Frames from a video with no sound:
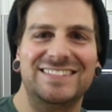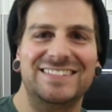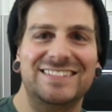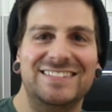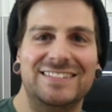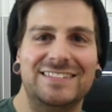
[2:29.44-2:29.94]

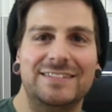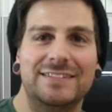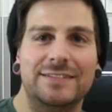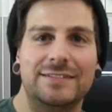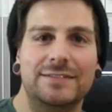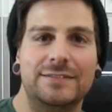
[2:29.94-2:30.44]

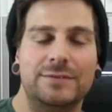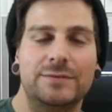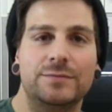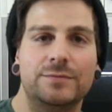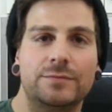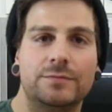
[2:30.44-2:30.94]

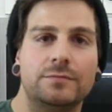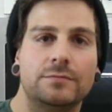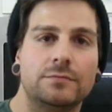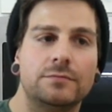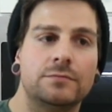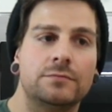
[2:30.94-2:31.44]

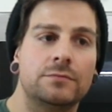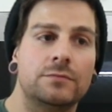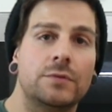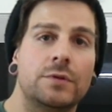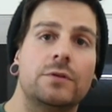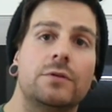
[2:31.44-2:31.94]

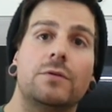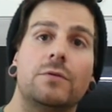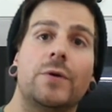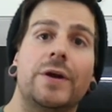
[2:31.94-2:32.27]
[no speech]